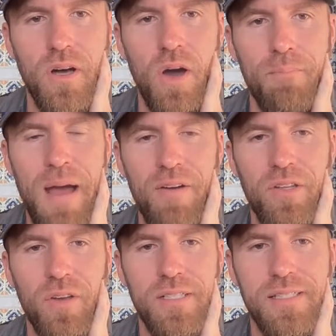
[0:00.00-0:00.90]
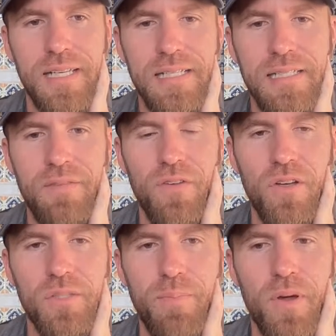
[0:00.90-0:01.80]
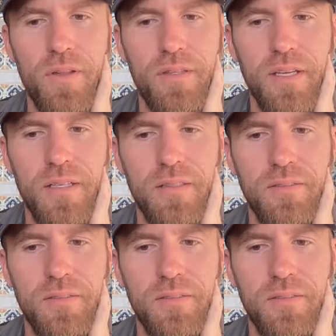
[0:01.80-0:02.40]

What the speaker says: on Maradona's 61st birthday.